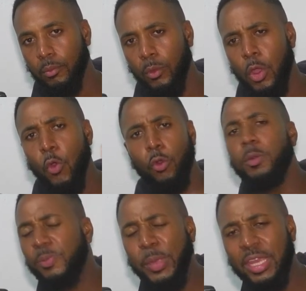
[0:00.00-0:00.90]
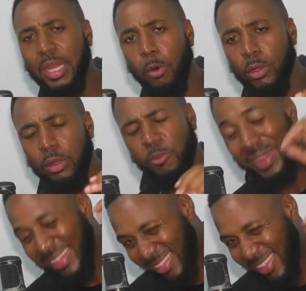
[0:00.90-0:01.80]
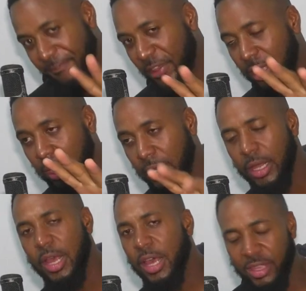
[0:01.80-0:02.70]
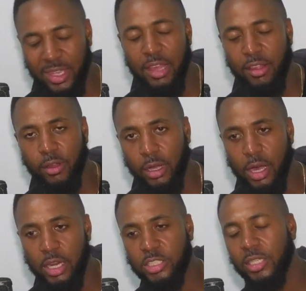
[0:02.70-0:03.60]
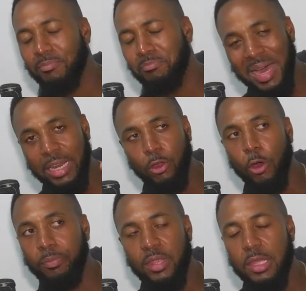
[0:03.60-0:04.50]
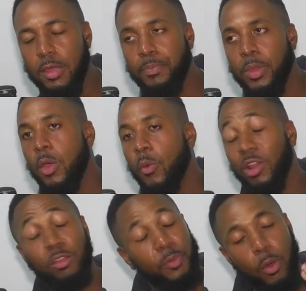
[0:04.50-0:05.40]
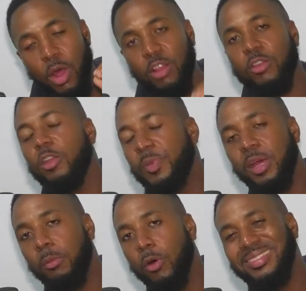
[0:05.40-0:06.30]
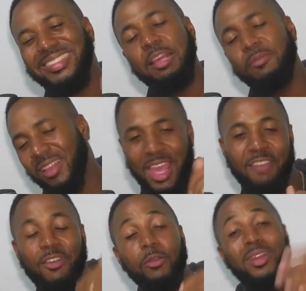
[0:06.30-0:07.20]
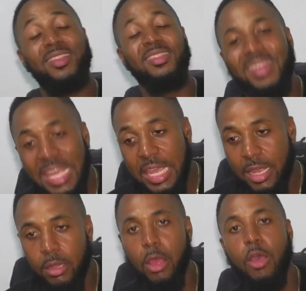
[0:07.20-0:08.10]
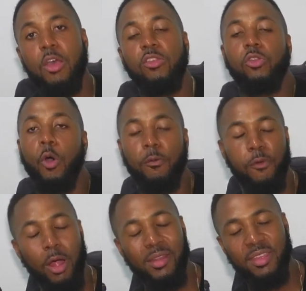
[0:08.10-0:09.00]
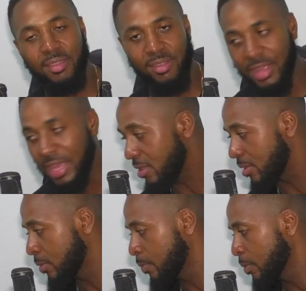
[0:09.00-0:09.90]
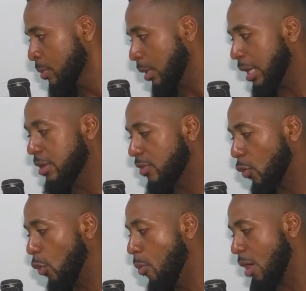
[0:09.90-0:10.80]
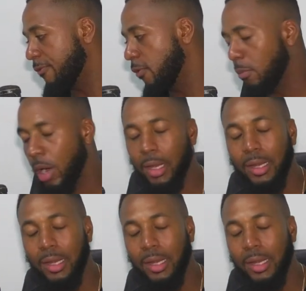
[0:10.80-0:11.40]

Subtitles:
we'll be speaking about specifically the Kingston College Manning Cup team. Well, I was going to speak about teams that I have already seen so far this season in the schoolboy football